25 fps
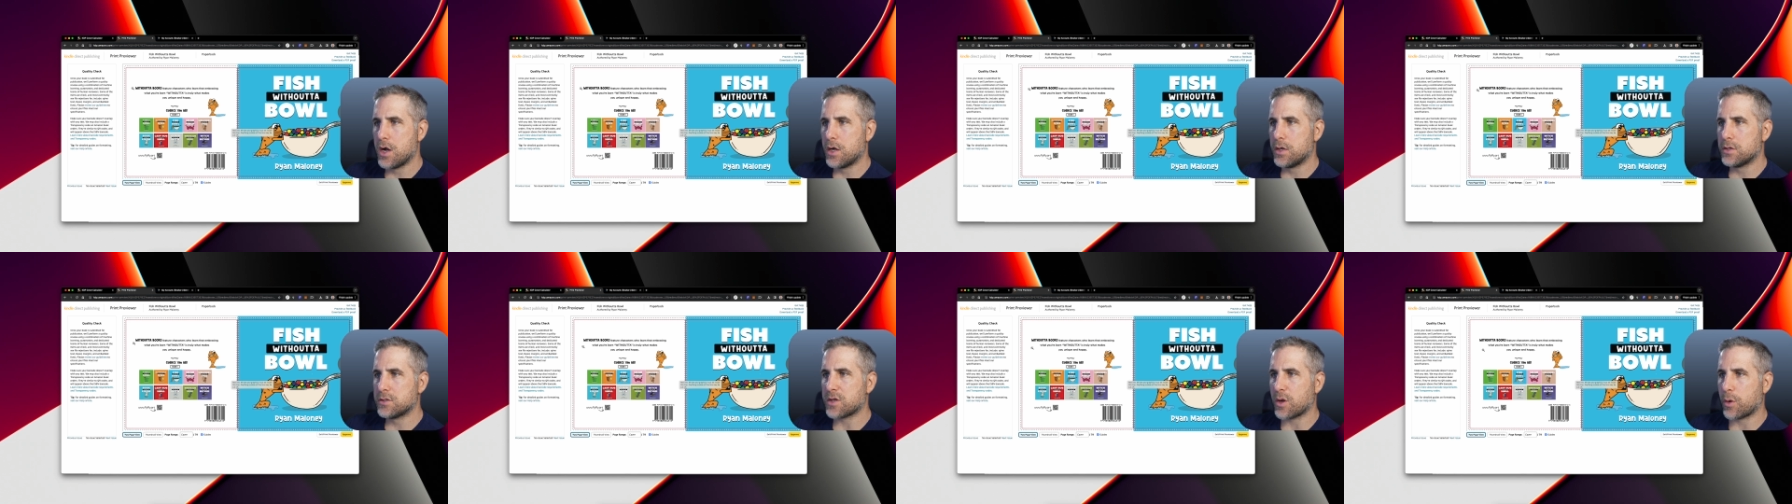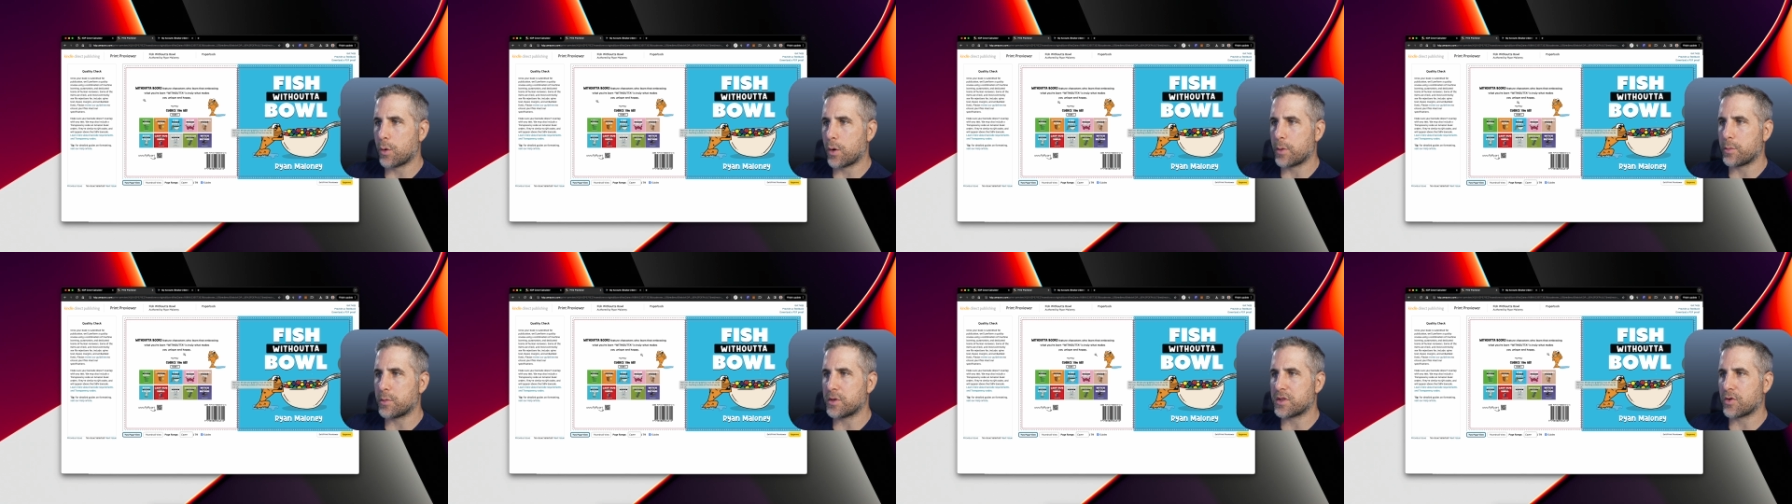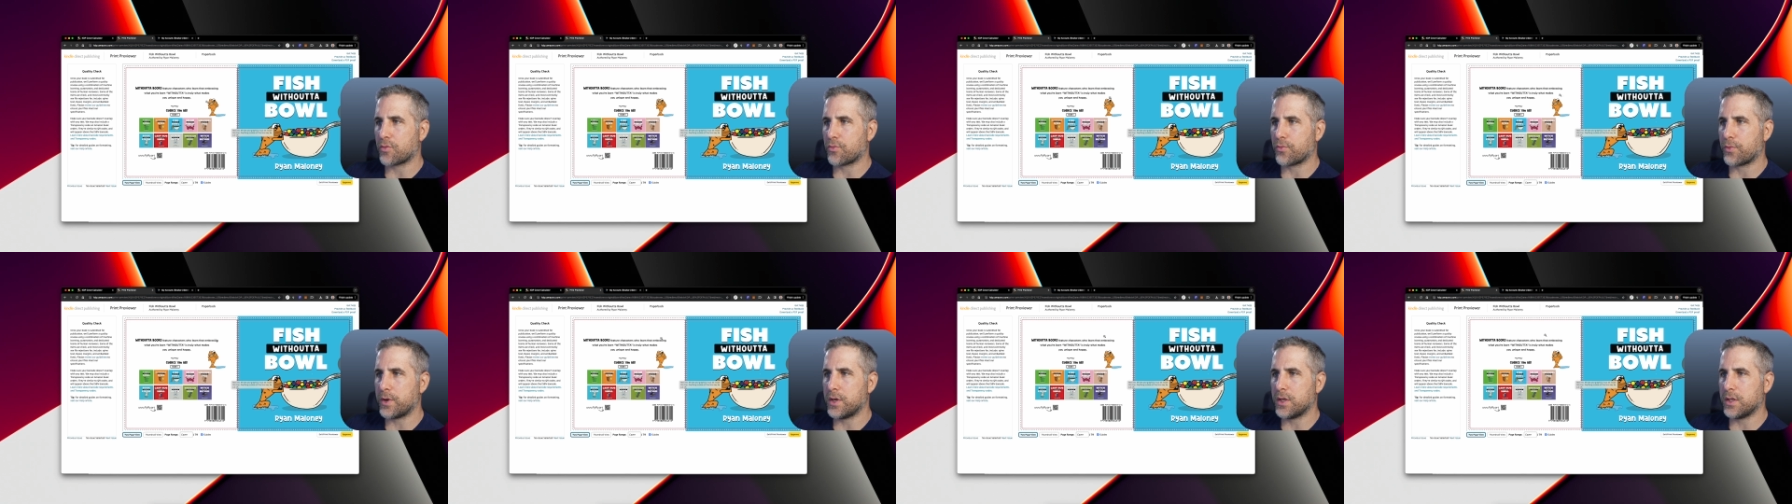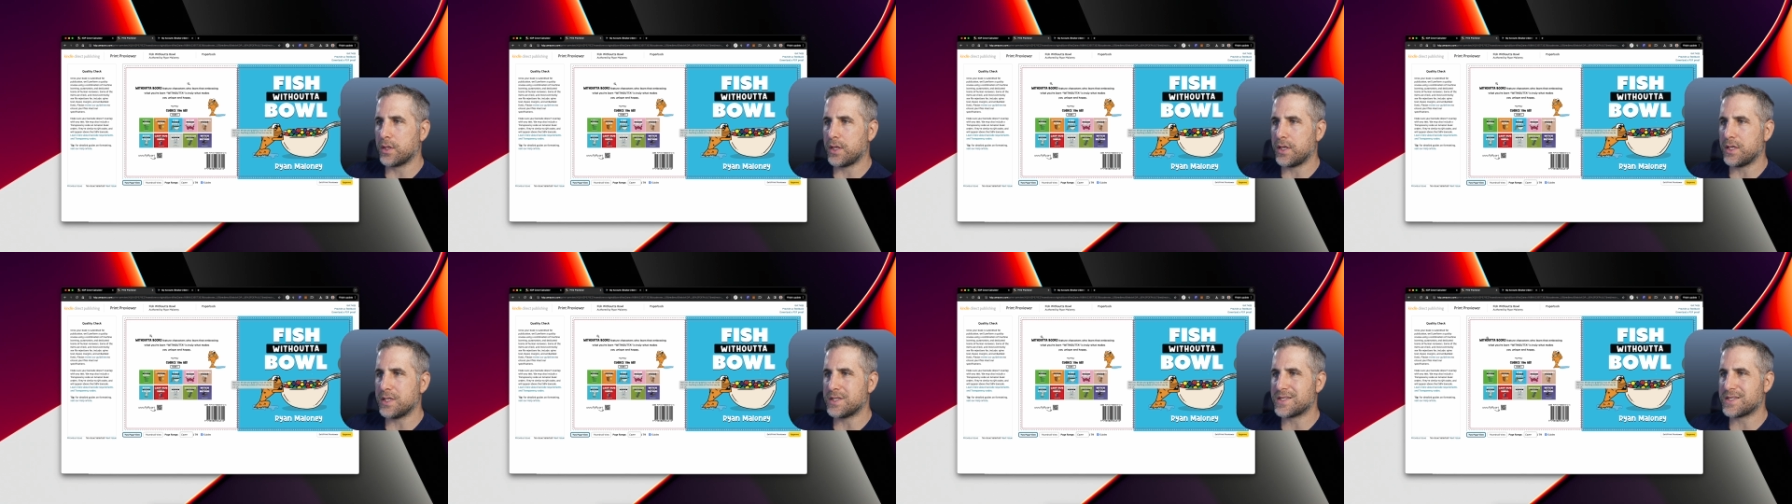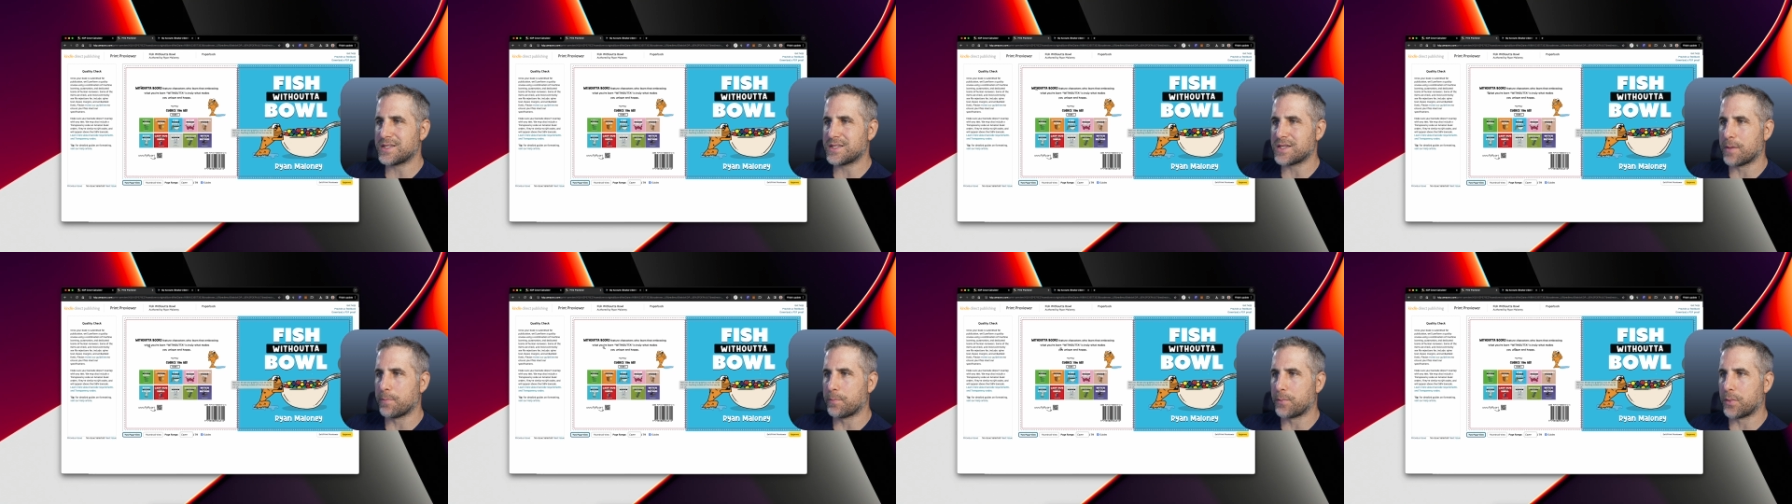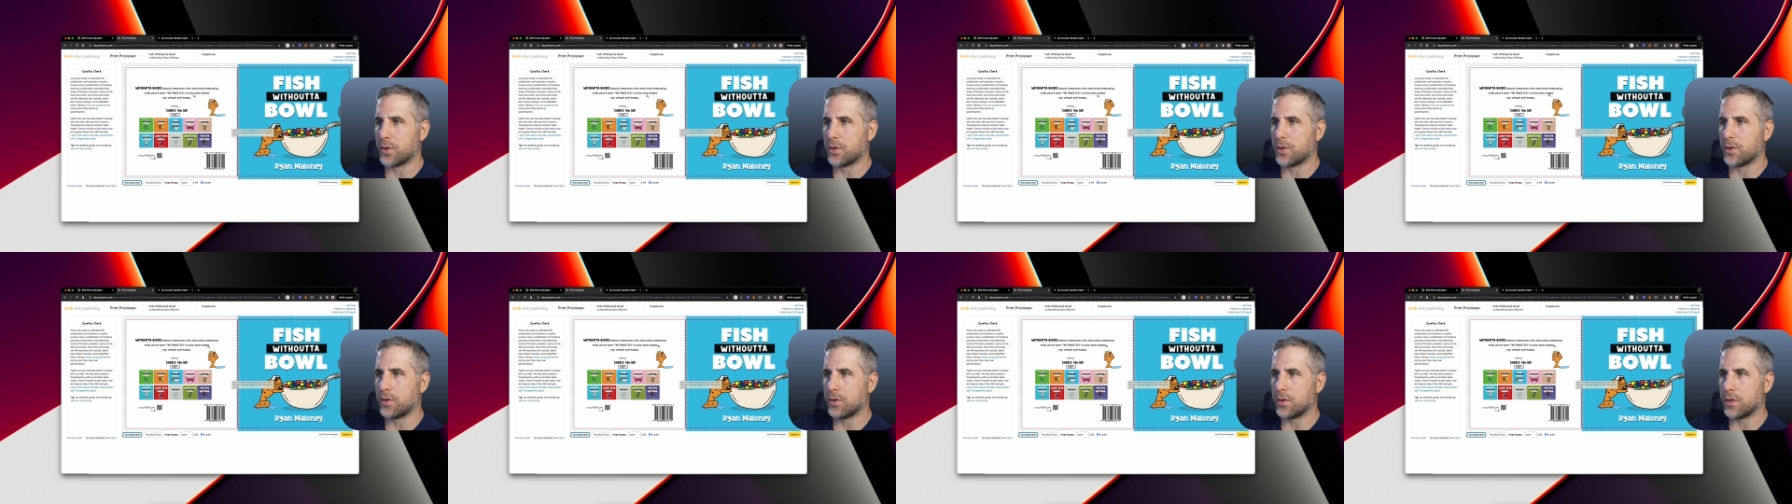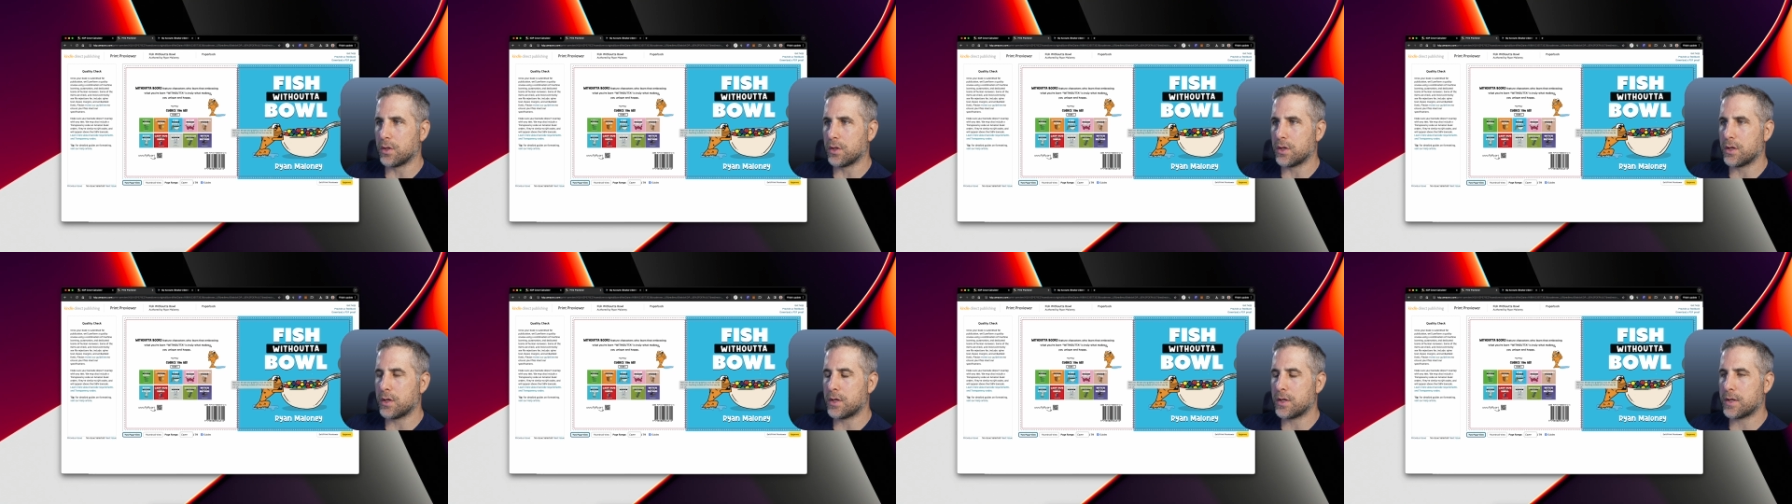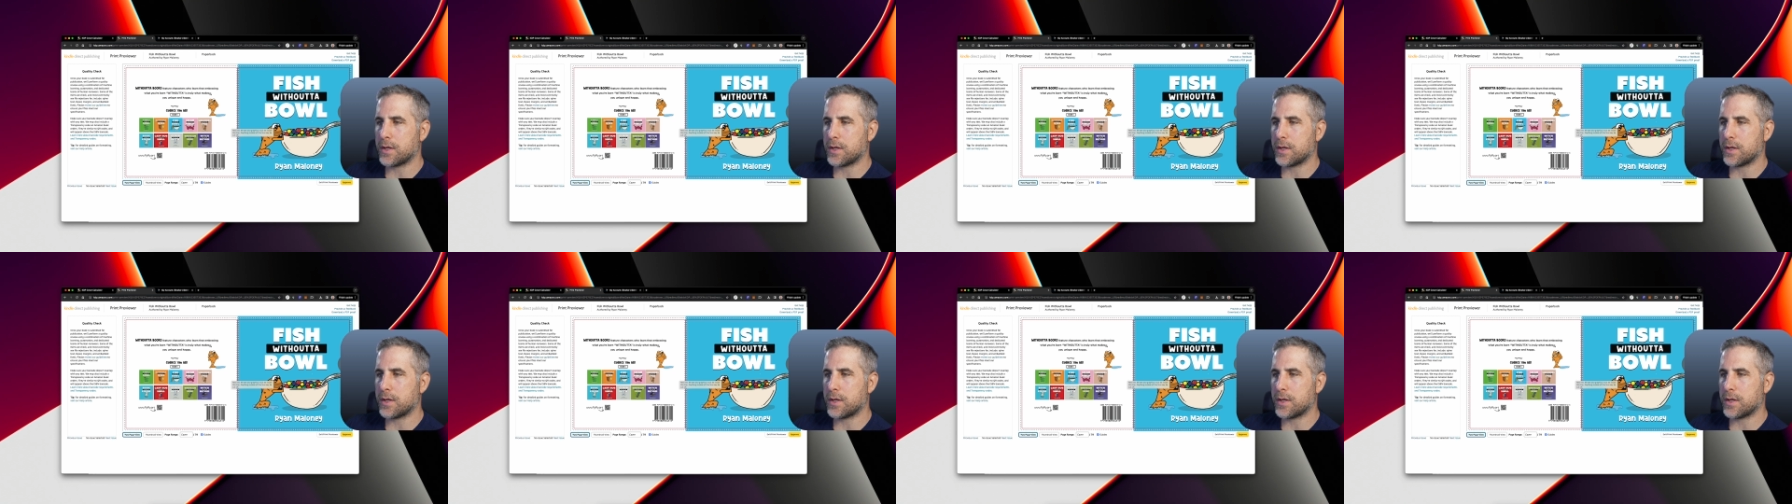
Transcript: So I went with a really simple